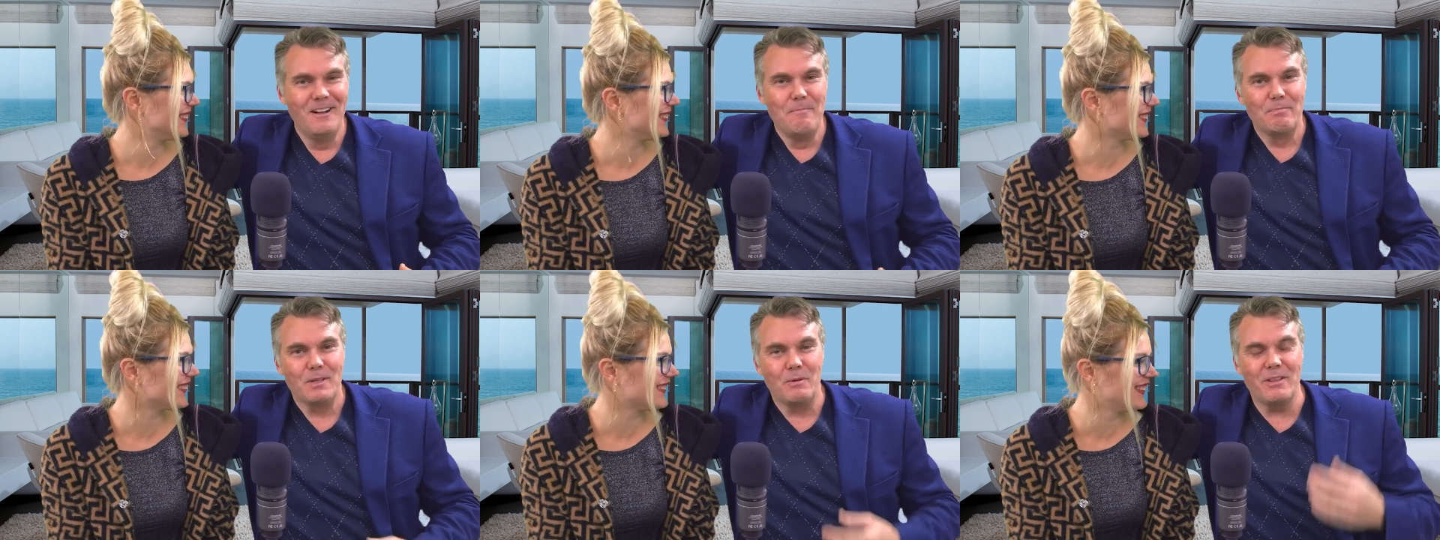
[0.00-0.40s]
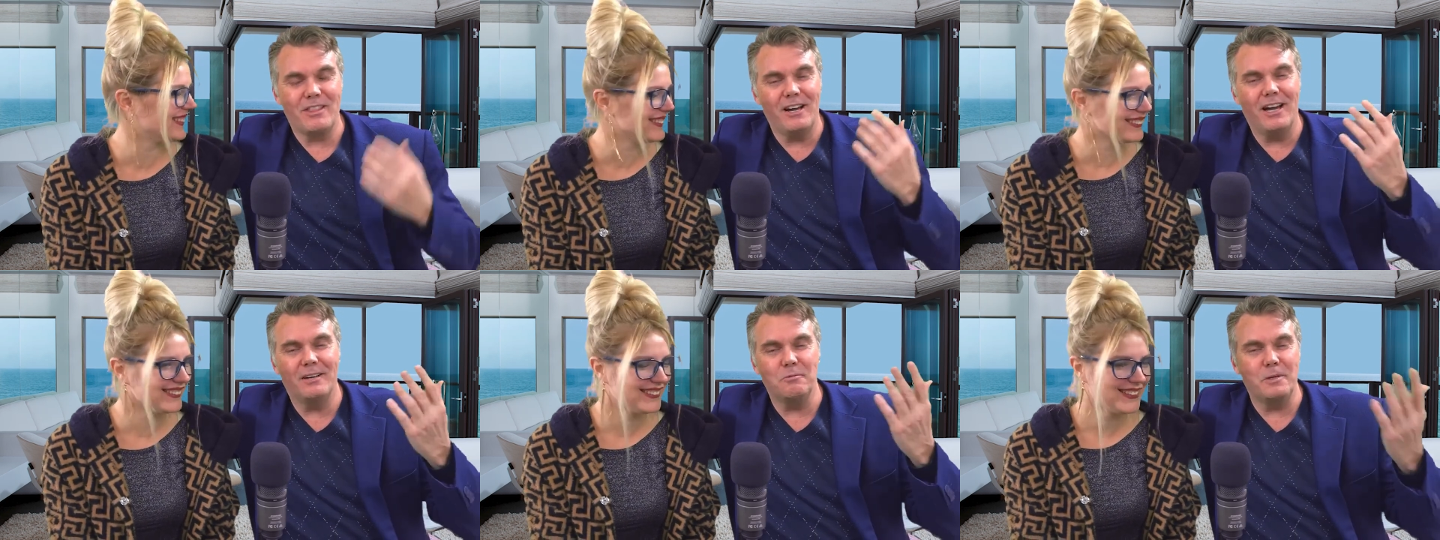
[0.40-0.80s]
Speaker 1: We
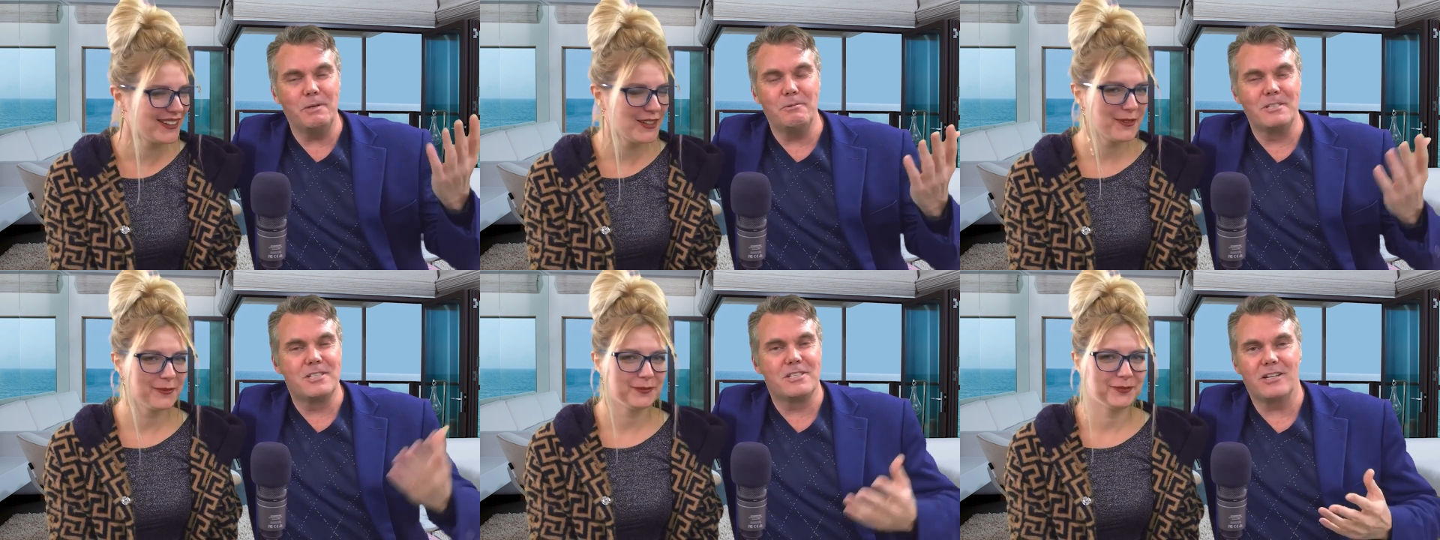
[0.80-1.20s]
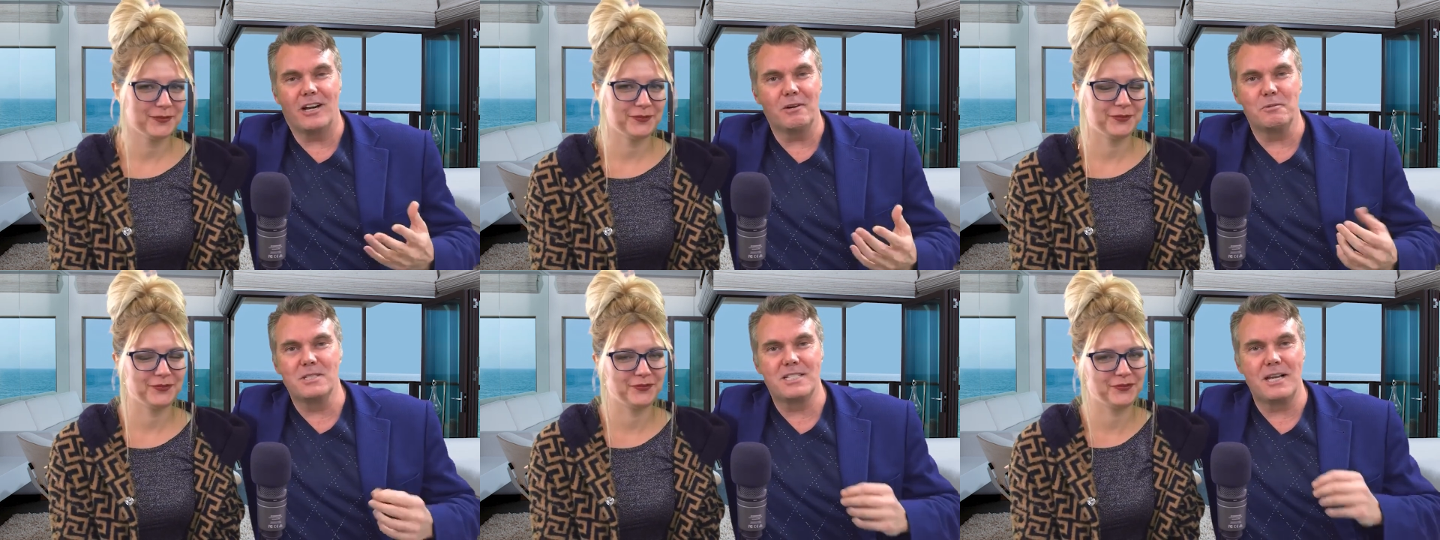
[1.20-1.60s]
thought we would start with
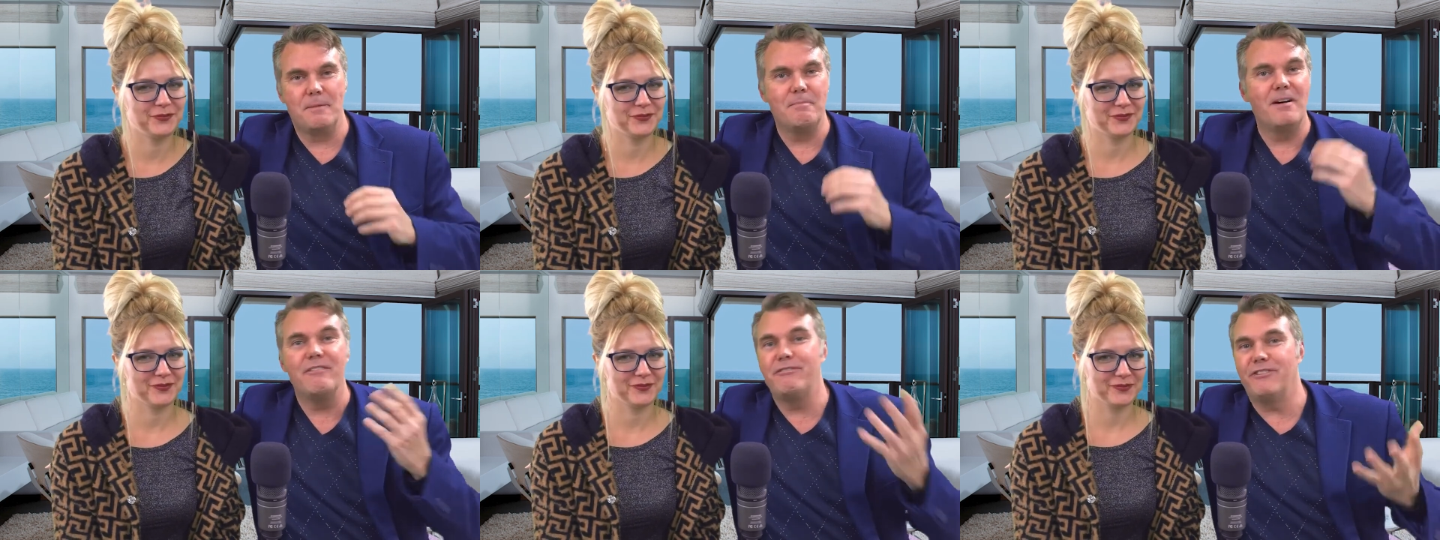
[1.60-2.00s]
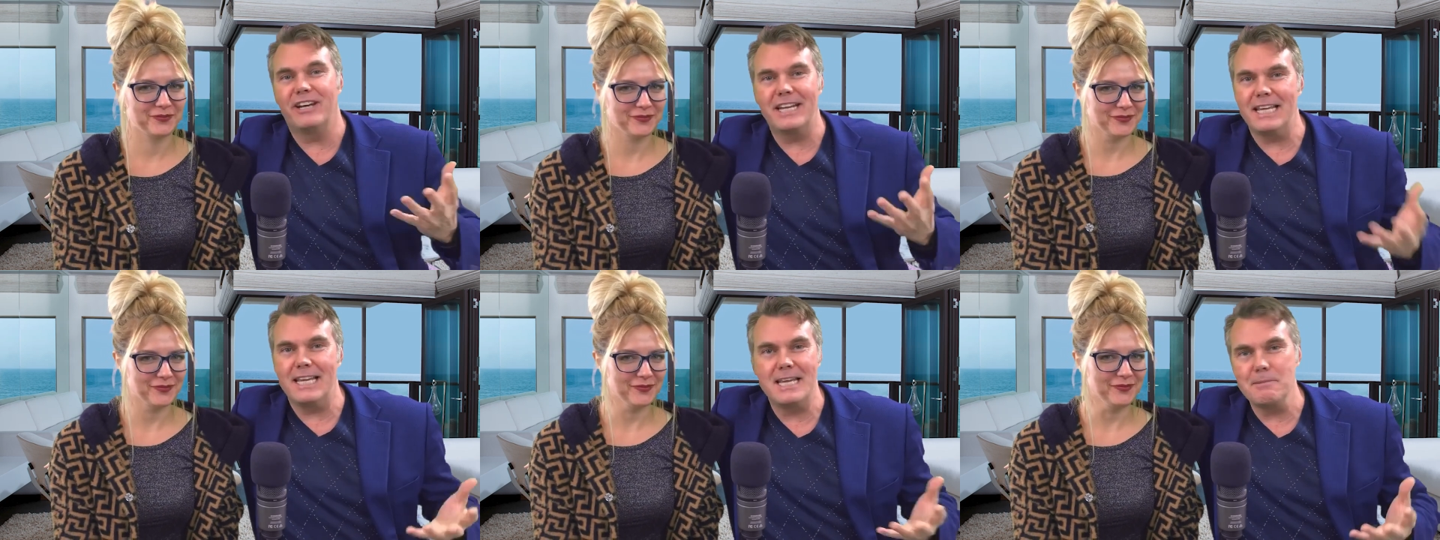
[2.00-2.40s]
some
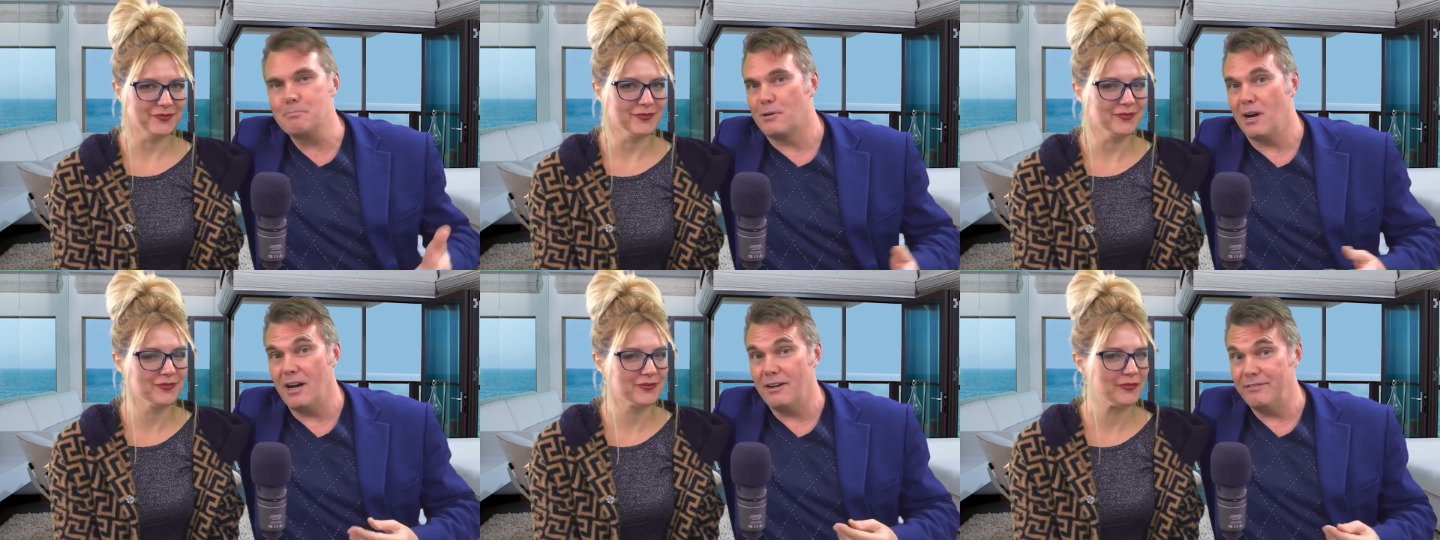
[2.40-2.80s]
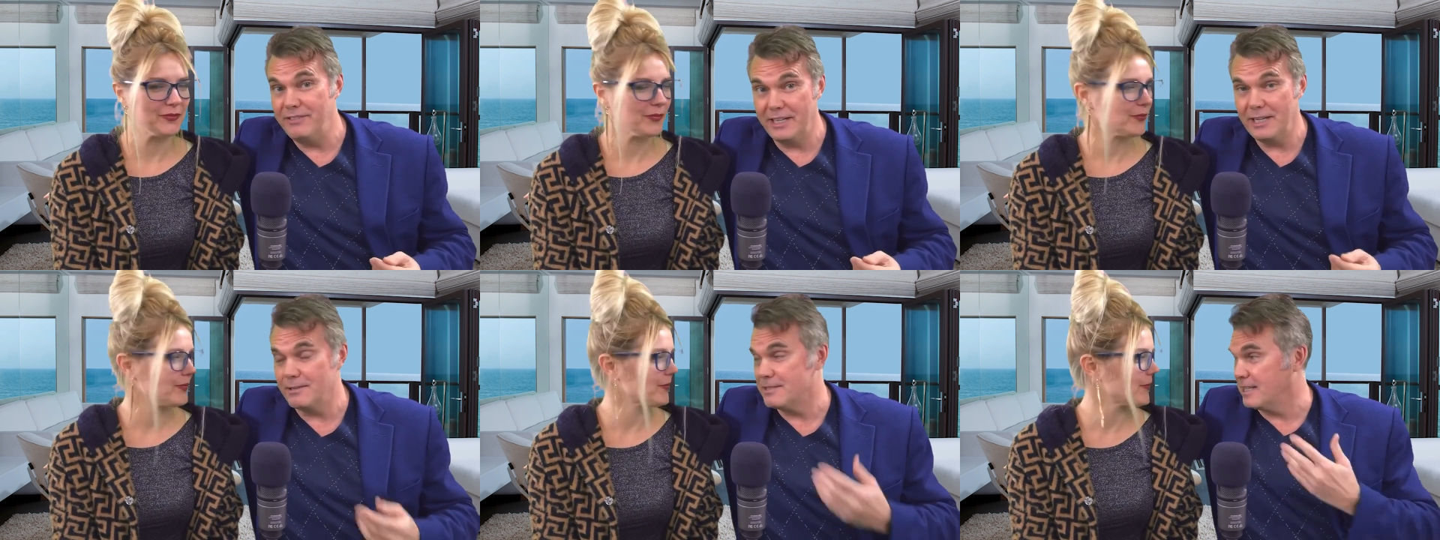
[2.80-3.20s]
funny improv
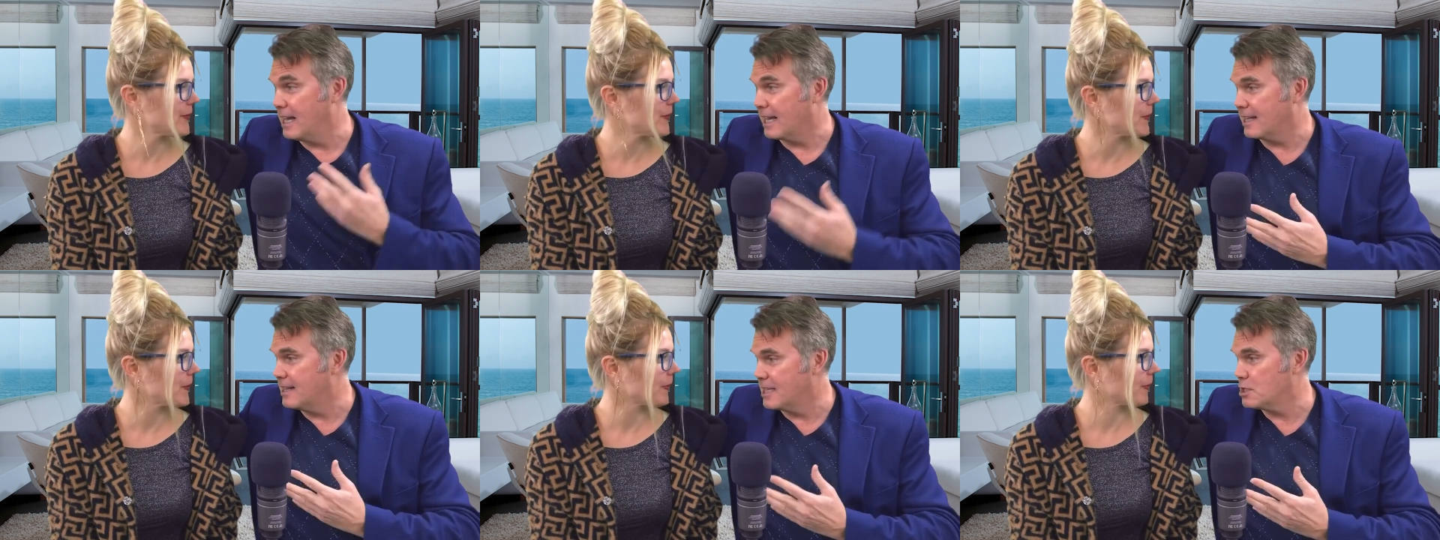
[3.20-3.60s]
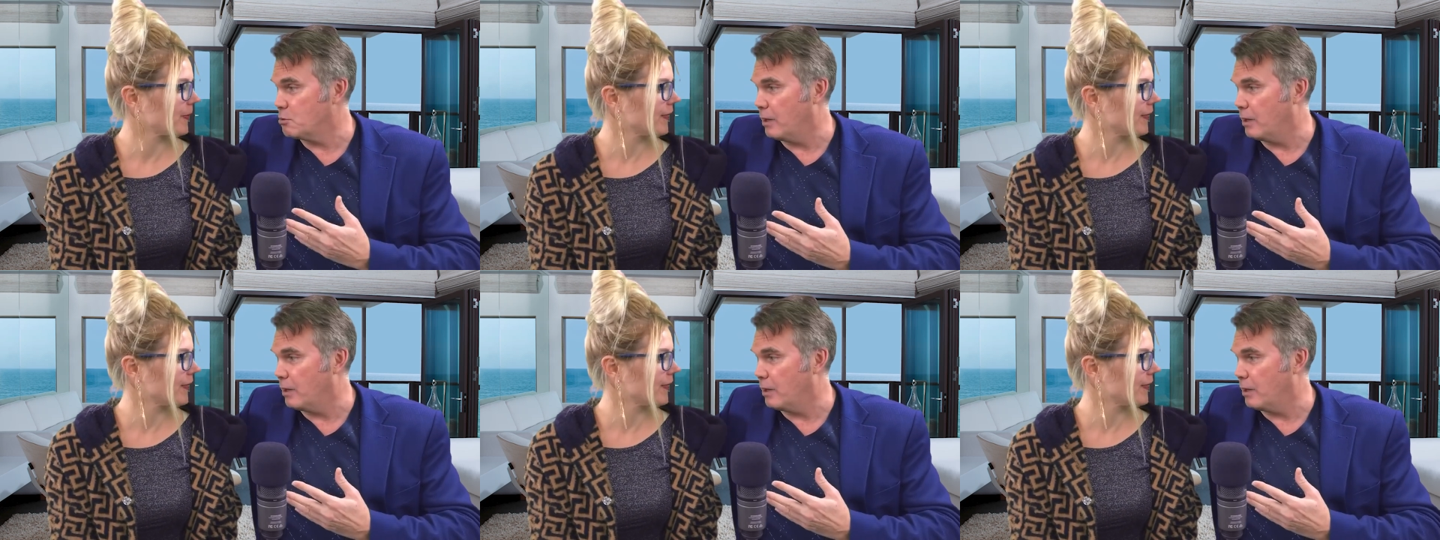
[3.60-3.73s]
videos like this one